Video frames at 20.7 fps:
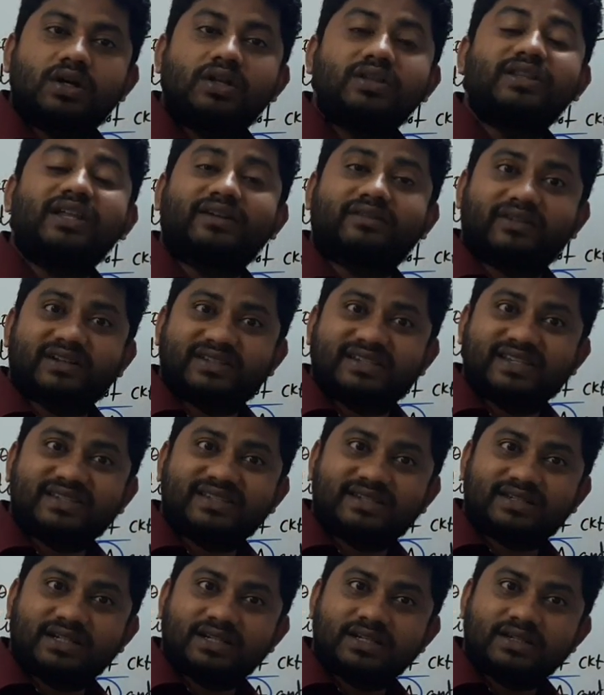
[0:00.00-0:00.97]
the
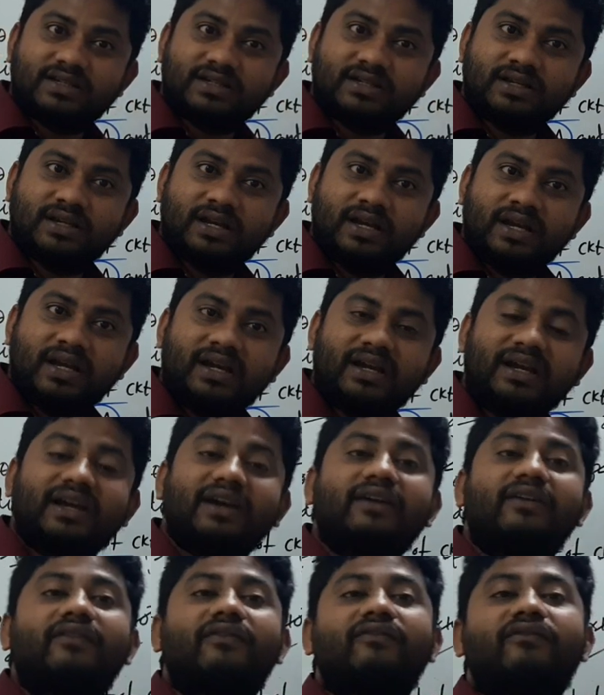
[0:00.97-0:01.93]
resistors
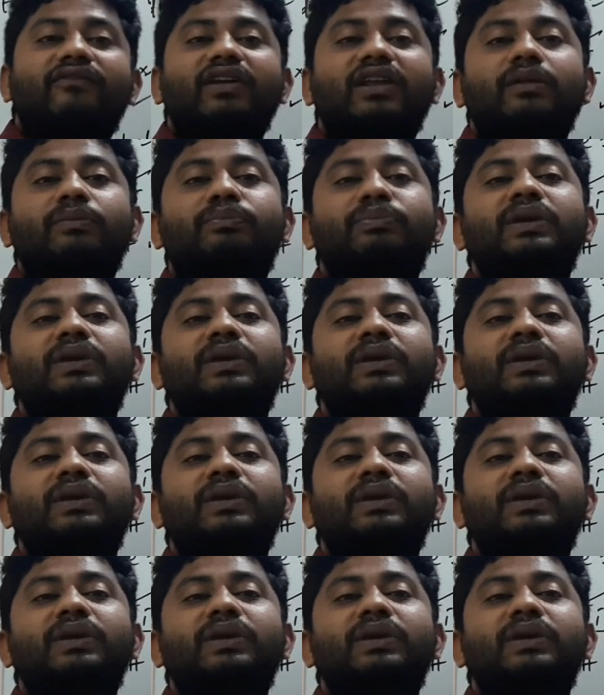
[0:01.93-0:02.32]
will